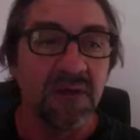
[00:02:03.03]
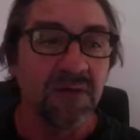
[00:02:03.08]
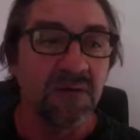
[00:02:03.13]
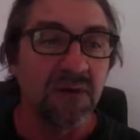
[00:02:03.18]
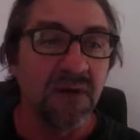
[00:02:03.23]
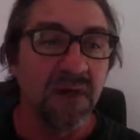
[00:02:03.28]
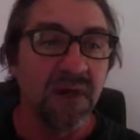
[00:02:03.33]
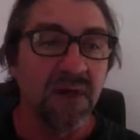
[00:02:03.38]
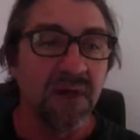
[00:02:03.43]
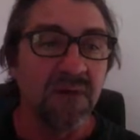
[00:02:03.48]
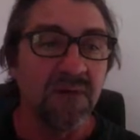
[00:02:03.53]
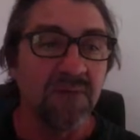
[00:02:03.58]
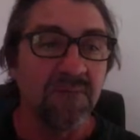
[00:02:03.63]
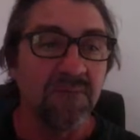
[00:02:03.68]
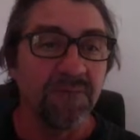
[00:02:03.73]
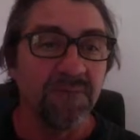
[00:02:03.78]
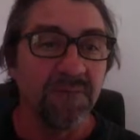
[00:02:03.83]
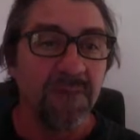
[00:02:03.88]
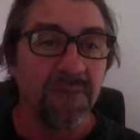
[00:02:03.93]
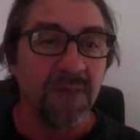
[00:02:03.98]
Okay,
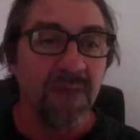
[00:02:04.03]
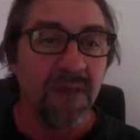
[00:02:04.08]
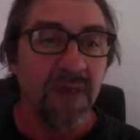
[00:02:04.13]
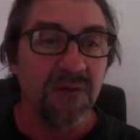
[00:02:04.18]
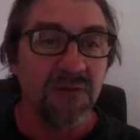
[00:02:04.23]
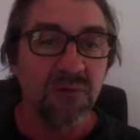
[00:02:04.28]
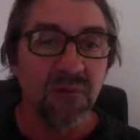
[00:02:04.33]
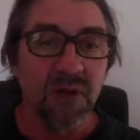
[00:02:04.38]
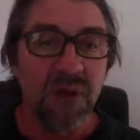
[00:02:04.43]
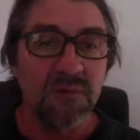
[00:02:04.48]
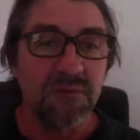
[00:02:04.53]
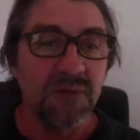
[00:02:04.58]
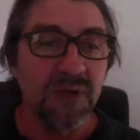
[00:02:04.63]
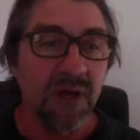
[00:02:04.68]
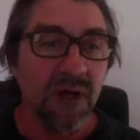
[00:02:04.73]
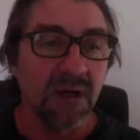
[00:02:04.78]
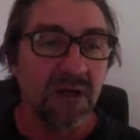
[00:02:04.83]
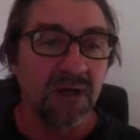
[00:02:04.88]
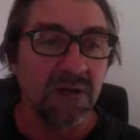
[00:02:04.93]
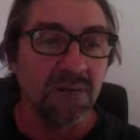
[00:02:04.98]
that's what I'm
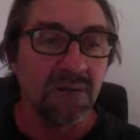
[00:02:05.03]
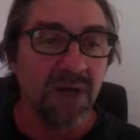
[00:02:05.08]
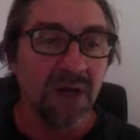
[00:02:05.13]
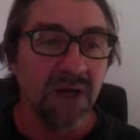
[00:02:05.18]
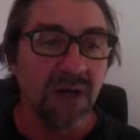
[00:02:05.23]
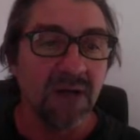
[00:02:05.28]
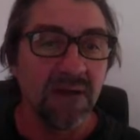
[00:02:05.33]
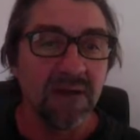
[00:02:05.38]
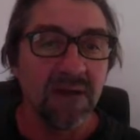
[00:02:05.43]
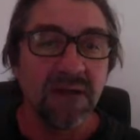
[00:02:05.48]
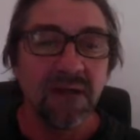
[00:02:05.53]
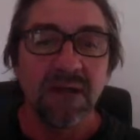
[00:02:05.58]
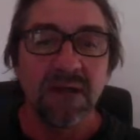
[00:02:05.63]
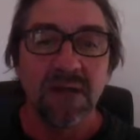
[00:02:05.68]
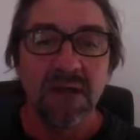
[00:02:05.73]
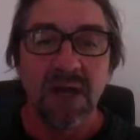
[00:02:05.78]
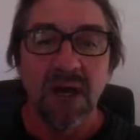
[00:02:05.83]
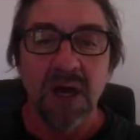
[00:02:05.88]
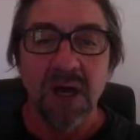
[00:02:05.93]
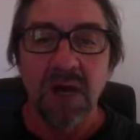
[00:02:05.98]
talking about.
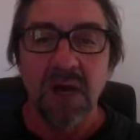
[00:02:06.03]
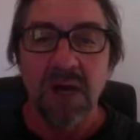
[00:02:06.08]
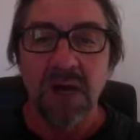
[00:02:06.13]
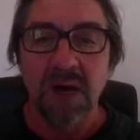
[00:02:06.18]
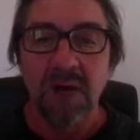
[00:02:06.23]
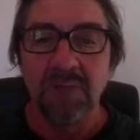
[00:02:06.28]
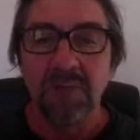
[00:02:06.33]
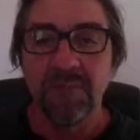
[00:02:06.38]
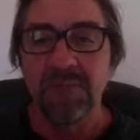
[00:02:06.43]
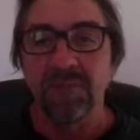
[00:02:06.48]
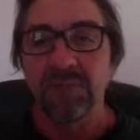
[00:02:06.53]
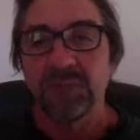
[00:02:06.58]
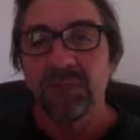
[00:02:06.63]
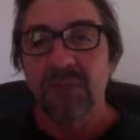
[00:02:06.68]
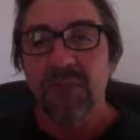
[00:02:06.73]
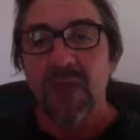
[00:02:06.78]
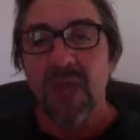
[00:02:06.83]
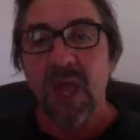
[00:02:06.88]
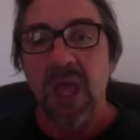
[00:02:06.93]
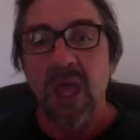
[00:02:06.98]

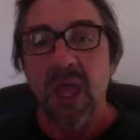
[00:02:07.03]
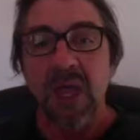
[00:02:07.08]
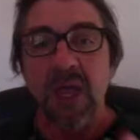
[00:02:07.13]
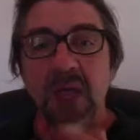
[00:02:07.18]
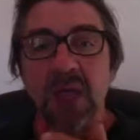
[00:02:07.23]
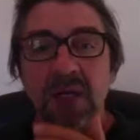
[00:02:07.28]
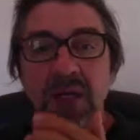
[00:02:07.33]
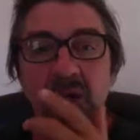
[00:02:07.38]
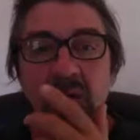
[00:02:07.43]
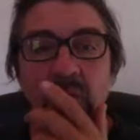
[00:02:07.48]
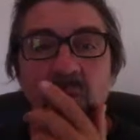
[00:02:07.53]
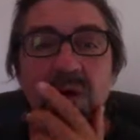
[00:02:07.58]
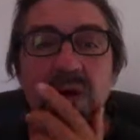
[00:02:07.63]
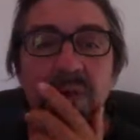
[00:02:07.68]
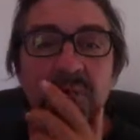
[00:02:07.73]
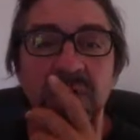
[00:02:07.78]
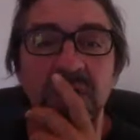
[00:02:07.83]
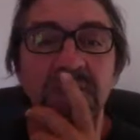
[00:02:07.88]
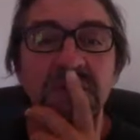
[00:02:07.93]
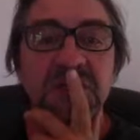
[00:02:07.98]
And what I'm
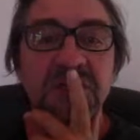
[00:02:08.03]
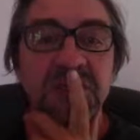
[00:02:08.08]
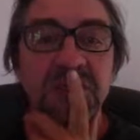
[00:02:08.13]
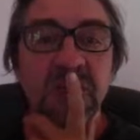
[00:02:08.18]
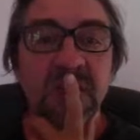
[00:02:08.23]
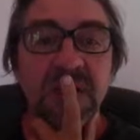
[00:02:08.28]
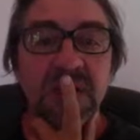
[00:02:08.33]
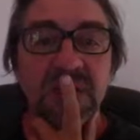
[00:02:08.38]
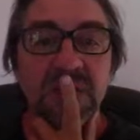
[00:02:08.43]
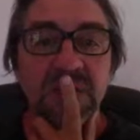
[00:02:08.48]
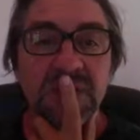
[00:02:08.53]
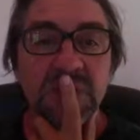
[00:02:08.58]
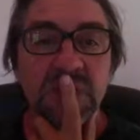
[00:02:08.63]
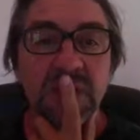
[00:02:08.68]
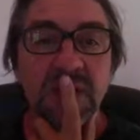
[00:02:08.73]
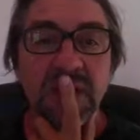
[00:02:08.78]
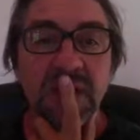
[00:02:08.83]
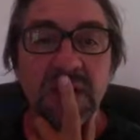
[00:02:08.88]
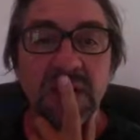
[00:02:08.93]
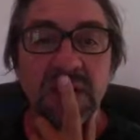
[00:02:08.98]
going to be showing you as
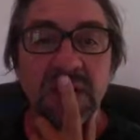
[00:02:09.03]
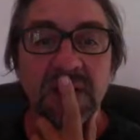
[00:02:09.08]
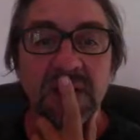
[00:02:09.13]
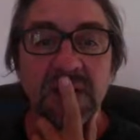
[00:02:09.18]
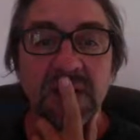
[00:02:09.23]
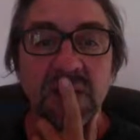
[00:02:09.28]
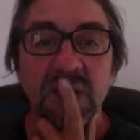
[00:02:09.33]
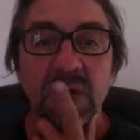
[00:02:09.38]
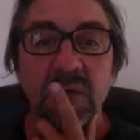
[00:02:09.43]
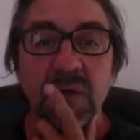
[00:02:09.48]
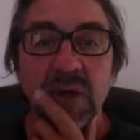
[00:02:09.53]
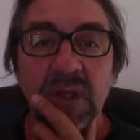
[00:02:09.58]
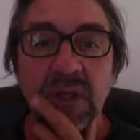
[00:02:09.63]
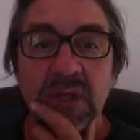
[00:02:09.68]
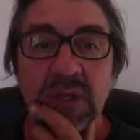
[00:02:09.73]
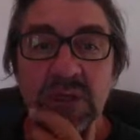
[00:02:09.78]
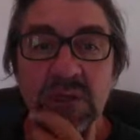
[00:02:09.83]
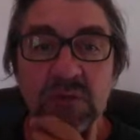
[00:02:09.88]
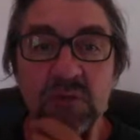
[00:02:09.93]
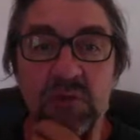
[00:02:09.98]
well here
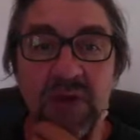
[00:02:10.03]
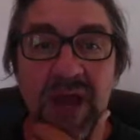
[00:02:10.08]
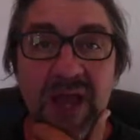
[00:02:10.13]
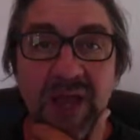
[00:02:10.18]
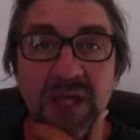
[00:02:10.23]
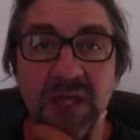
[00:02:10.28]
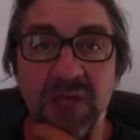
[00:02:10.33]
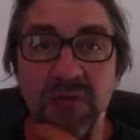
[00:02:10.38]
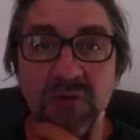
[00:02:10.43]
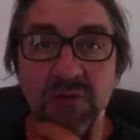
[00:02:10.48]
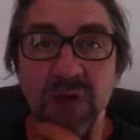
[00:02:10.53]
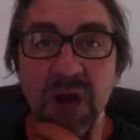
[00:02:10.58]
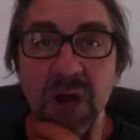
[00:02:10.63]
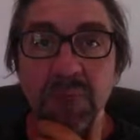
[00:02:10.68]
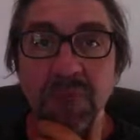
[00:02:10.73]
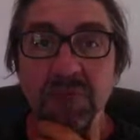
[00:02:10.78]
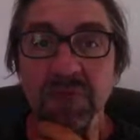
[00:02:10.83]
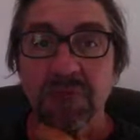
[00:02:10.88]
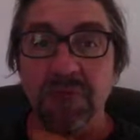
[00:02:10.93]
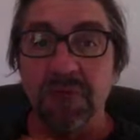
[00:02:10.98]
in dragging and
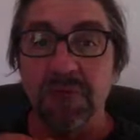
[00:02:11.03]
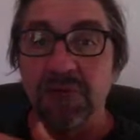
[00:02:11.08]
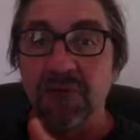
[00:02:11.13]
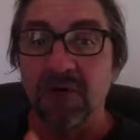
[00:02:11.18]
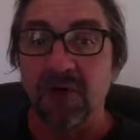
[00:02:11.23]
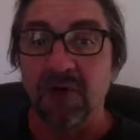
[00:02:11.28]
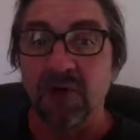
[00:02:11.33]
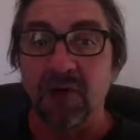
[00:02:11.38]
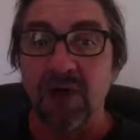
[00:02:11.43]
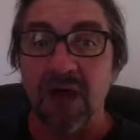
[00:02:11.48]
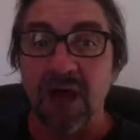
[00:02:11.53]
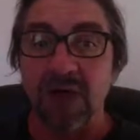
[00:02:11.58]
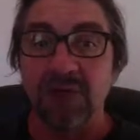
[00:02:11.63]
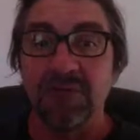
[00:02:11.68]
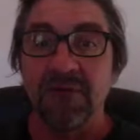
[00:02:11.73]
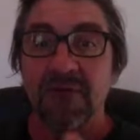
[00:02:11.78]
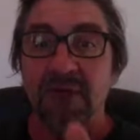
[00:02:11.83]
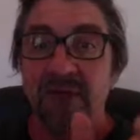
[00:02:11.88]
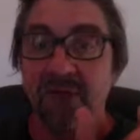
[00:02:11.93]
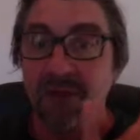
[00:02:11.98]
dropping from a photograph,
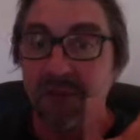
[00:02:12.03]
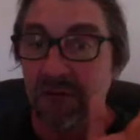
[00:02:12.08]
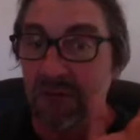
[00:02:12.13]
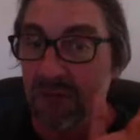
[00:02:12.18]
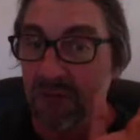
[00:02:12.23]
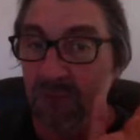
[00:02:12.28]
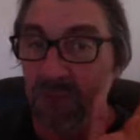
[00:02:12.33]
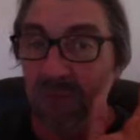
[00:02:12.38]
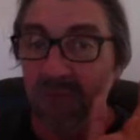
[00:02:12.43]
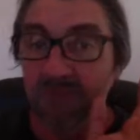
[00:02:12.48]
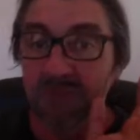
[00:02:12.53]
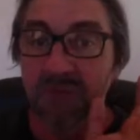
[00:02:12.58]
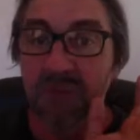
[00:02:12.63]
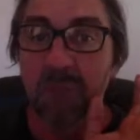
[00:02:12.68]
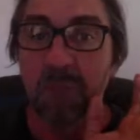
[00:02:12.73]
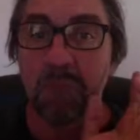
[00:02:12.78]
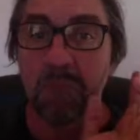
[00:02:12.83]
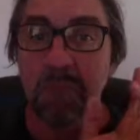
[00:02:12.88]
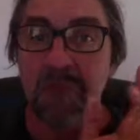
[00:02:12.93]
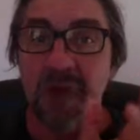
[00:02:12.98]
you can make
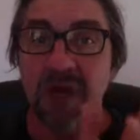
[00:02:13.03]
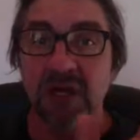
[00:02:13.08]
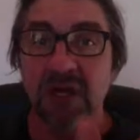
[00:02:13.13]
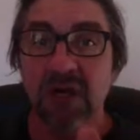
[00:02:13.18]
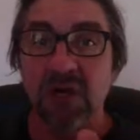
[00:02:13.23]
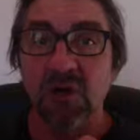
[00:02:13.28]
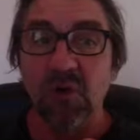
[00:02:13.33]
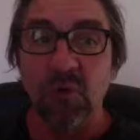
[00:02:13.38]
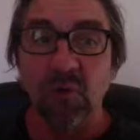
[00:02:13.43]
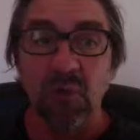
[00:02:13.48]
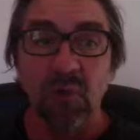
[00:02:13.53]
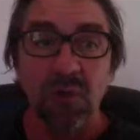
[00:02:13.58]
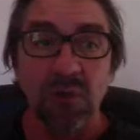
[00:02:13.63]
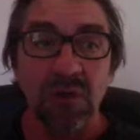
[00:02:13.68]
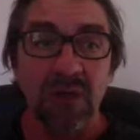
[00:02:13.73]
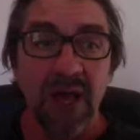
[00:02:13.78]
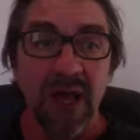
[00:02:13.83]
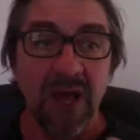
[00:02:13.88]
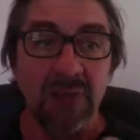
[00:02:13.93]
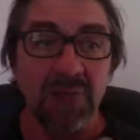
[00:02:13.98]
some mega cool
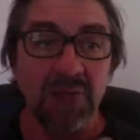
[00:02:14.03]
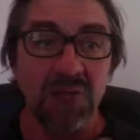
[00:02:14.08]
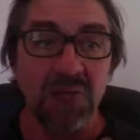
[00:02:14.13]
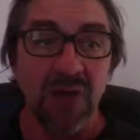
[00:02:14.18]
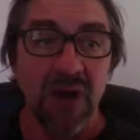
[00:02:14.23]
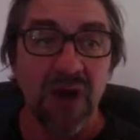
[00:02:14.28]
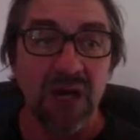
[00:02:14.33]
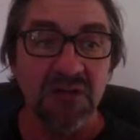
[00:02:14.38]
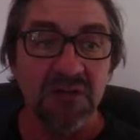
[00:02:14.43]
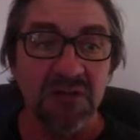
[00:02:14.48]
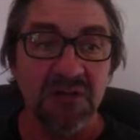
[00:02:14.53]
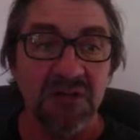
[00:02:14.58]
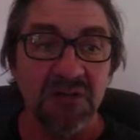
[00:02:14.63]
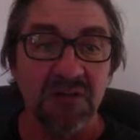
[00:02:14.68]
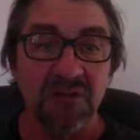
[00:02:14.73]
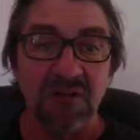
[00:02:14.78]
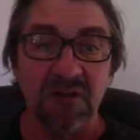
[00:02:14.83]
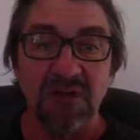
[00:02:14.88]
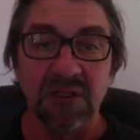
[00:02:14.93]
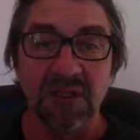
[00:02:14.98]
abstractions.
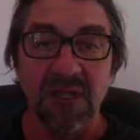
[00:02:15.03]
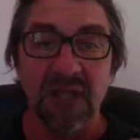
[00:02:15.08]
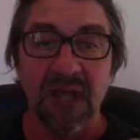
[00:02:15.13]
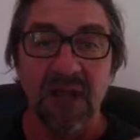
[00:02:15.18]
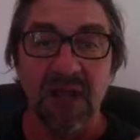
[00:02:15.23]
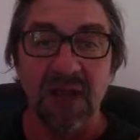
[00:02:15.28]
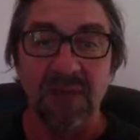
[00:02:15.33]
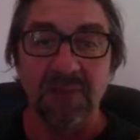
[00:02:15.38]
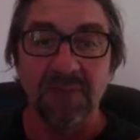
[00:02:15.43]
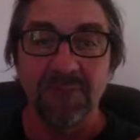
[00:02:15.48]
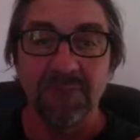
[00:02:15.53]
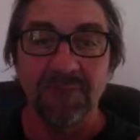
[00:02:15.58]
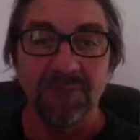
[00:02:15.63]
Look at that.